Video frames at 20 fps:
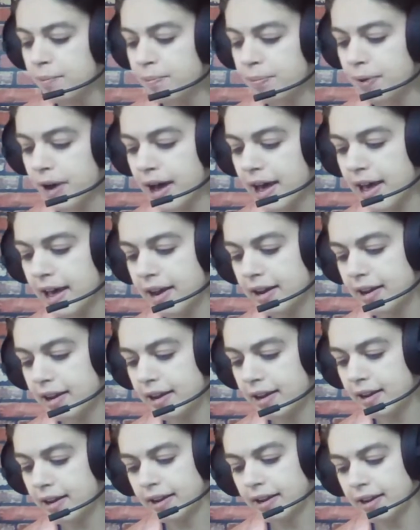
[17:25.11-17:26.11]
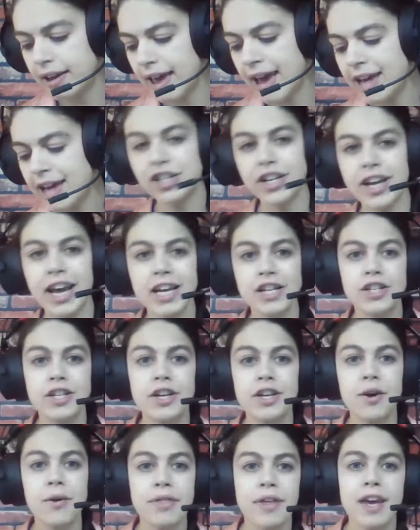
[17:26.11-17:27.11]
But
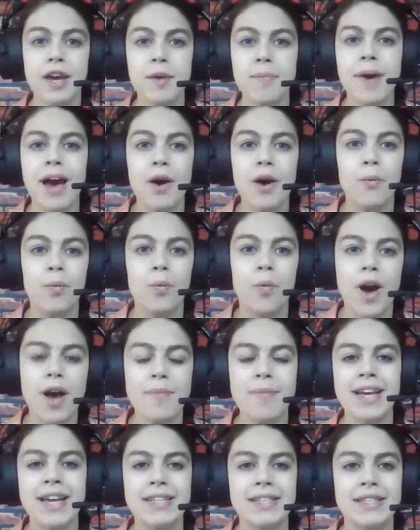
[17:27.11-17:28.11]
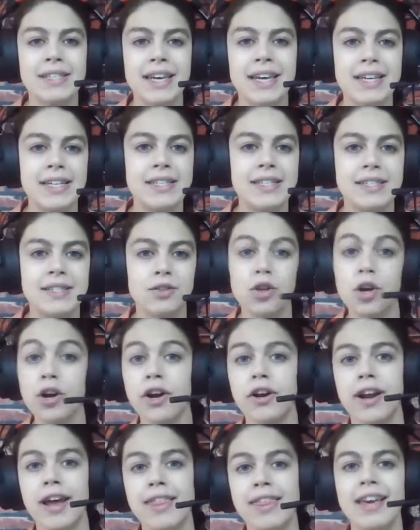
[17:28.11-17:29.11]
education, think about what makes kids
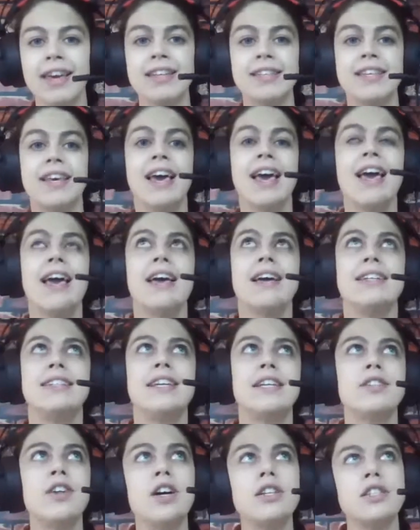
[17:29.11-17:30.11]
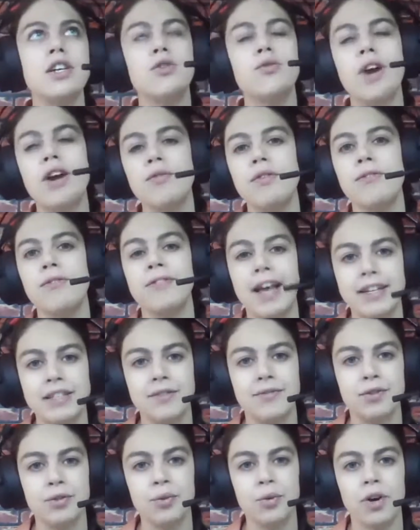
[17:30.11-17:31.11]
learn. I think TikTok's a great
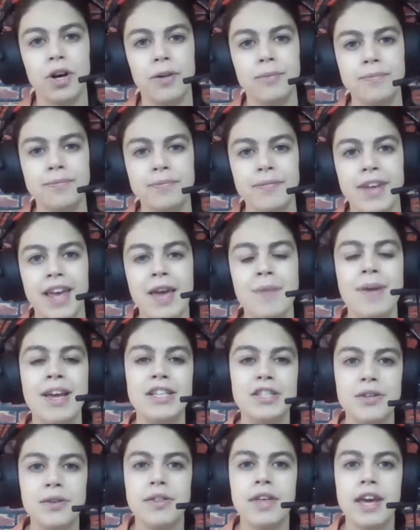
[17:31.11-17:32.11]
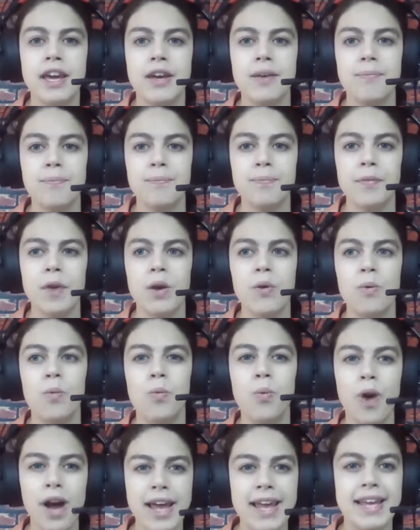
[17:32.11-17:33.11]
reflective tool. It makes you think,
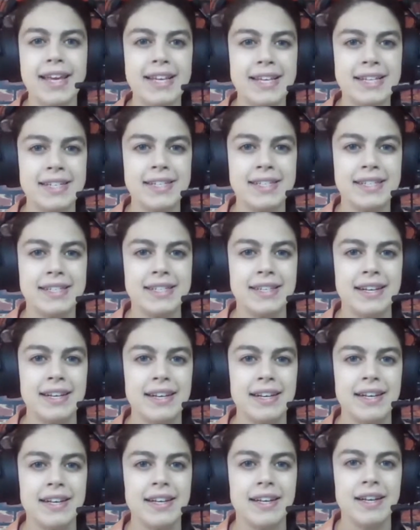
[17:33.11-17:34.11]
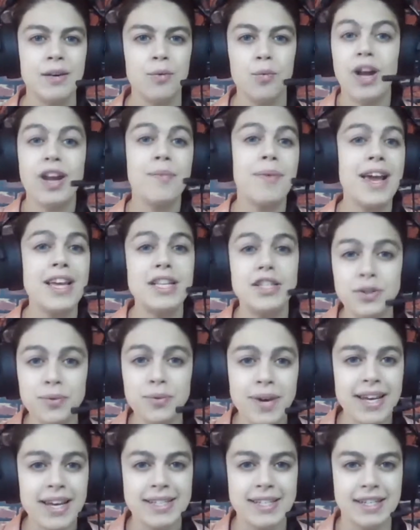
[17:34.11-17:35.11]
what am I
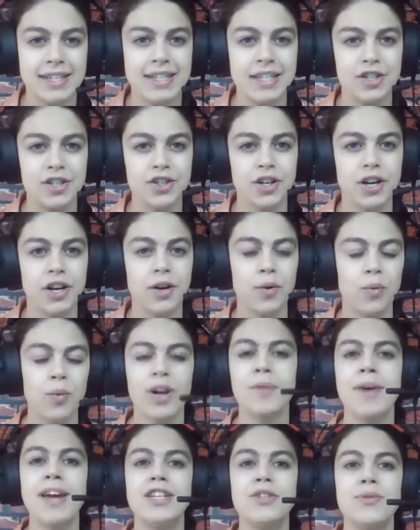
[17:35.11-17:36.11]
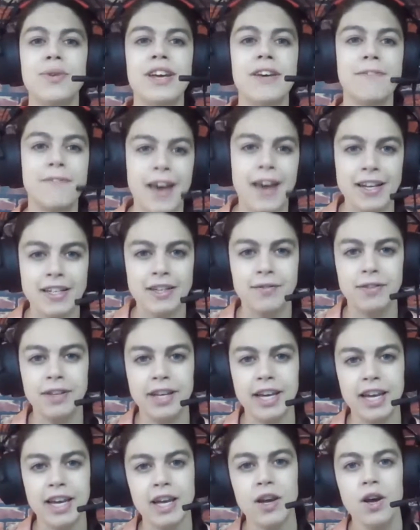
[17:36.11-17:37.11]
doing as a teacher? What am I doing
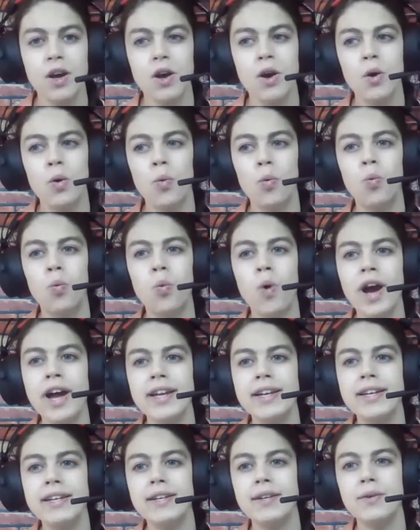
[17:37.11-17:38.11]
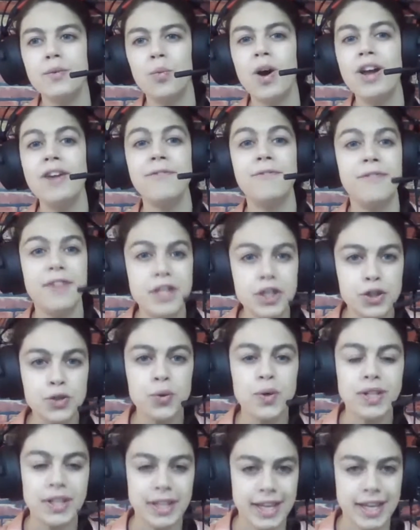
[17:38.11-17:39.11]
effectively? What
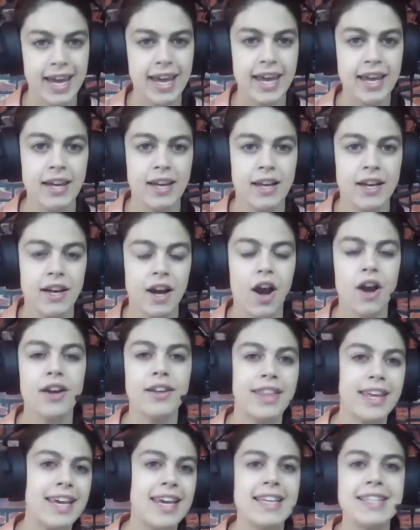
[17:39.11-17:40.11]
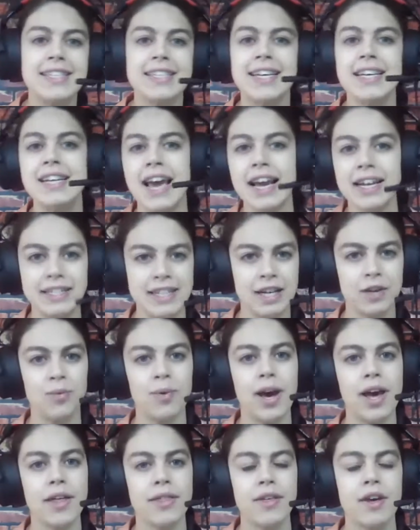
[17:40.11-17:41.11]
visually are the kids connecting
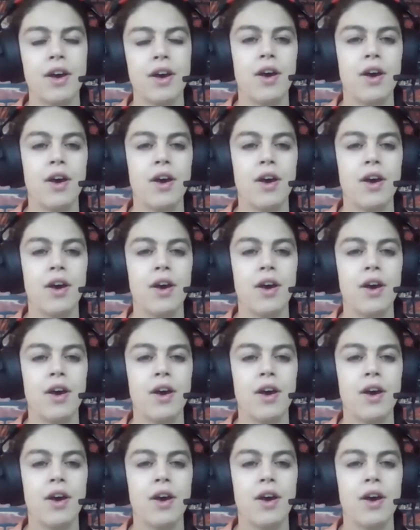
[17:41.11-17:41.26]
with?